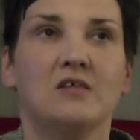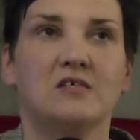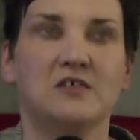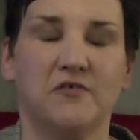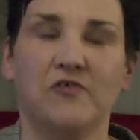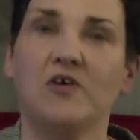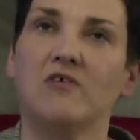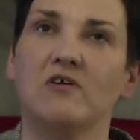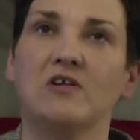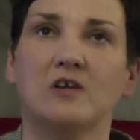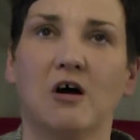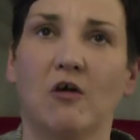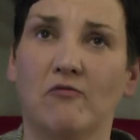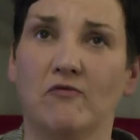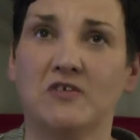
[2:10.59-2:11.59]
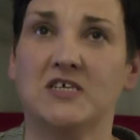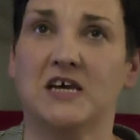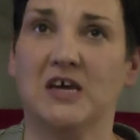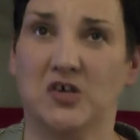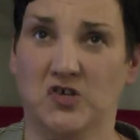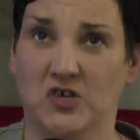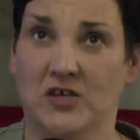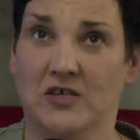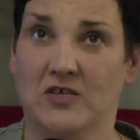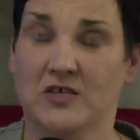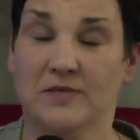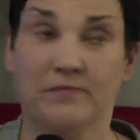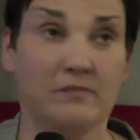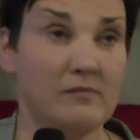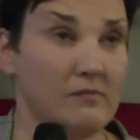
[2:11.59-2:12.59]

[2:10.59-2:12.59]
difficult conversations,